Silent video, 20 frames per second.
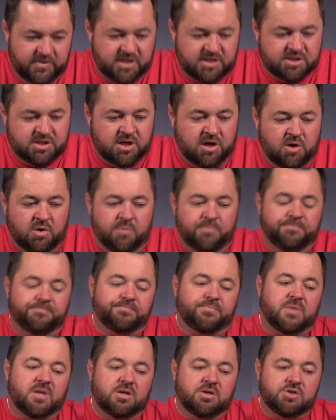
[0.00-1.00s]
So
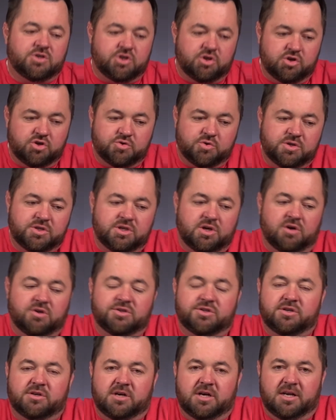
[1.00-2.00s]
search
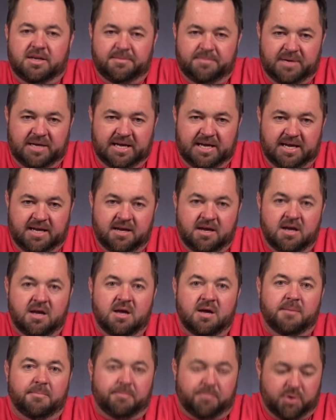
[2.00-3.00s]
results are going to be
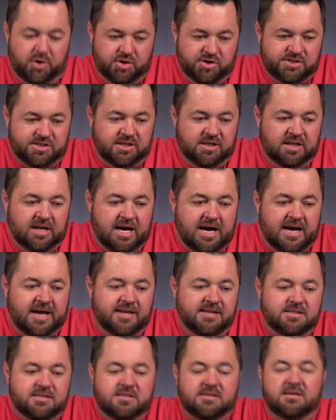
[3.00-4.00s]

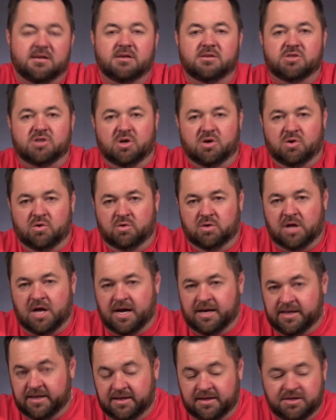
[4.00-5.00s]
personalized, so
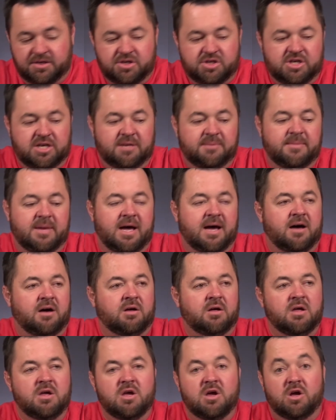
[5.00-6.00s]
logging into
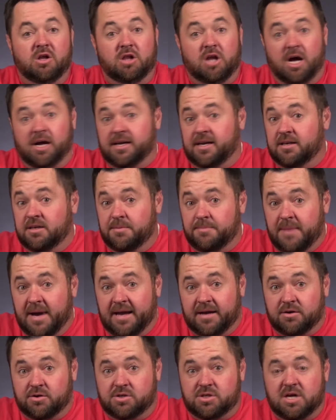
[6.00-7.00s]
Gmail, logging into
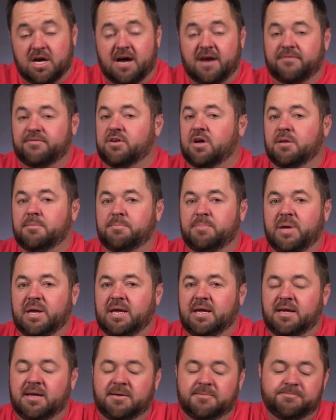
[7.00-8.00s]
Microsoft on
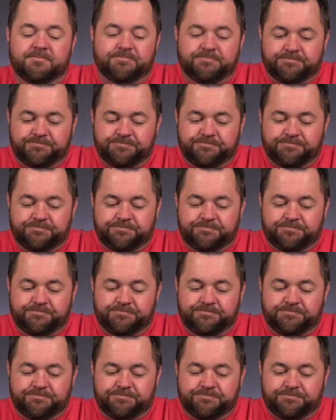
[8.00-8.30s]
Bing.